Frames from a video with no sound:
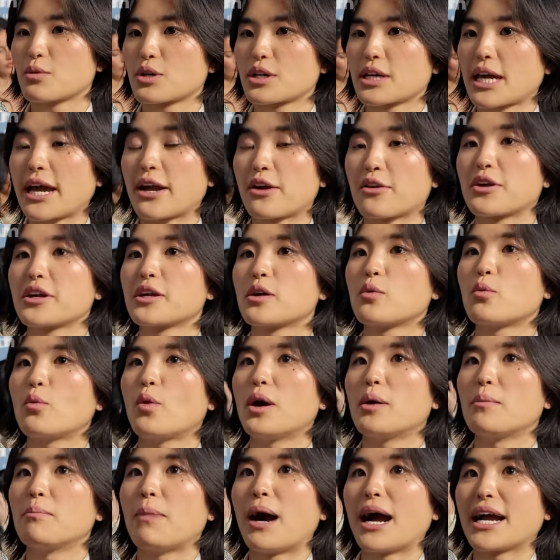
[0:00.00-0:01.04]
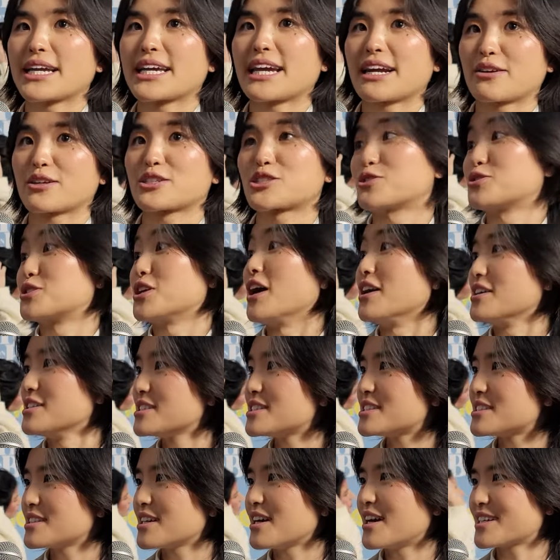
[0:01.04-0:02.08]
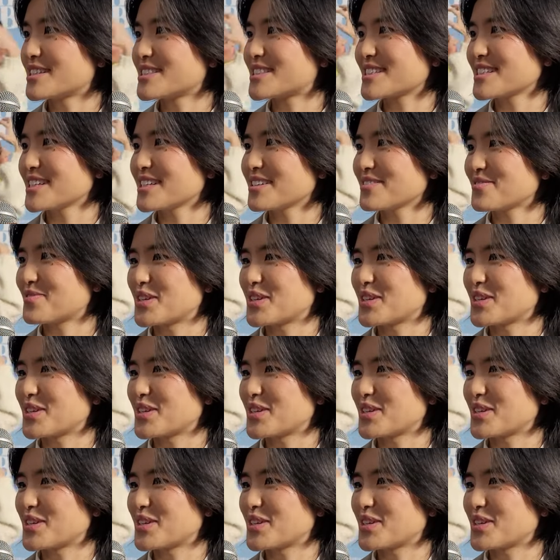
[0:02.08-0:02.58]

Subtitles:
caring what my character does, honestly,